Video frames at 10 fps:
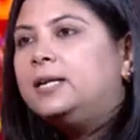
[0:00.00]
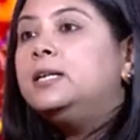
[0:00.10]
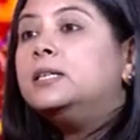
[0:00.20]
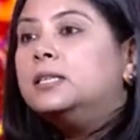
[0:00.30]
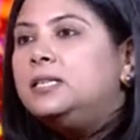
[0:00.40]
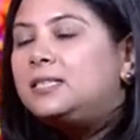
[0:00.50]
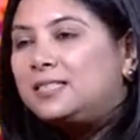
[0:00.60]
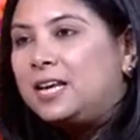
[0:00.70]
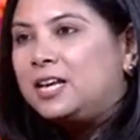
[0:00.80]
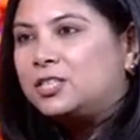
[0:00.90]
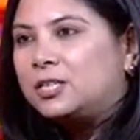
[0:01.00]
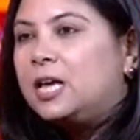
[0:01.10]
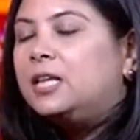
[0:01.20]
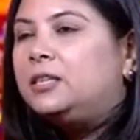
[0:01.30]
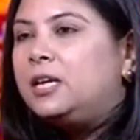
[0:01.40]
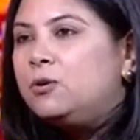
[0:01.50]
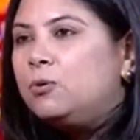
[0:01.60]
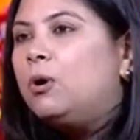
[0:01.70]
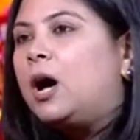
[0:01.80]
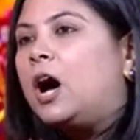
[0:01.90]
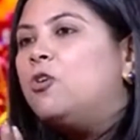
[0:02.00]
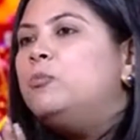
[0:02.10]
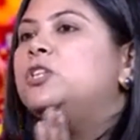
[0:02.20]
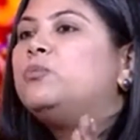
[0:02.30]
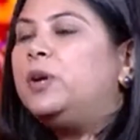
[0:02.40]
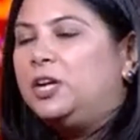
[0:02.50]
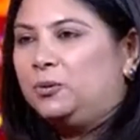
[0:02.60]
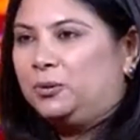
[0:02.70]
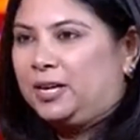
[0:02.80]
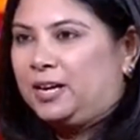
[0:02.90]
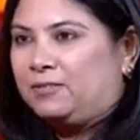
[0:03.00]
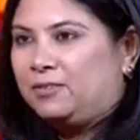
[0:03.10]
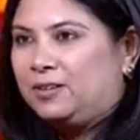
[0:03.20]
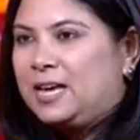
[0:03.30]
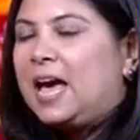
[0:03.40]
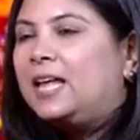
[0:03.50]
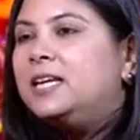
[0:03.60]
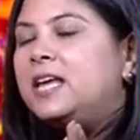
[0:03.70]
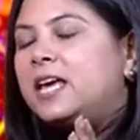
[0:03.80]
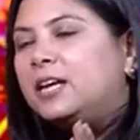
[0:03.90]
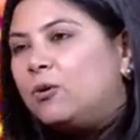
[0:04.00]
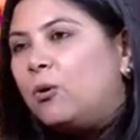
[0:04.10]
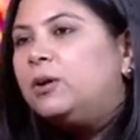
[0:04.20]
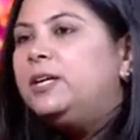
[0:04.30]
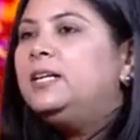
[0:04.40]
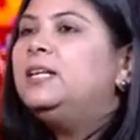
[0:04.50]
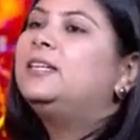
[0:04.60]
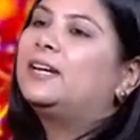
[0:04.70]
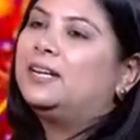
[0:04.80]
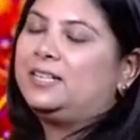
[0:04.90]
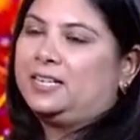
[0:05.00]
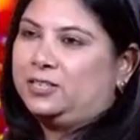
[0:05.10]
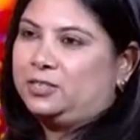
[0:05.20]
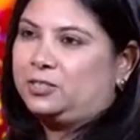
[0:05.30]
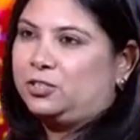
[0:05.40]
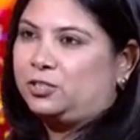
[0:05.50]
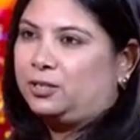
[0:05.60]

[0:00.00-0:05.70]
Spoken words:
at an early stage, they know how much window they have, and then accordingly they can take a decision.